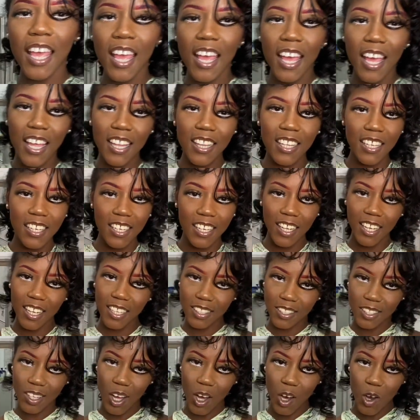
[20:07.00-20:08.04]
and then it
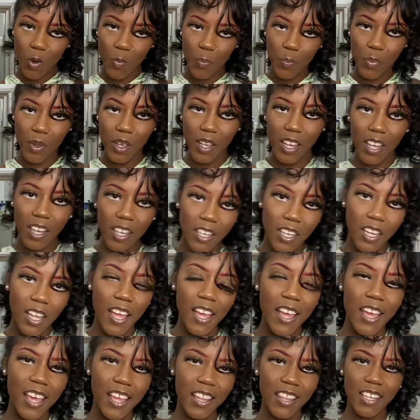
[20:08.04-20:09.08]
has an open,
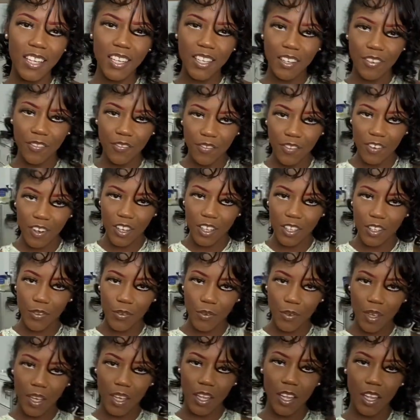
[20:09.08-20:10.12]
and then the front you
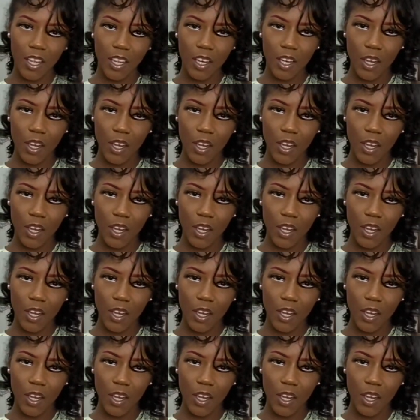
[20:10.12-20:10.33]
can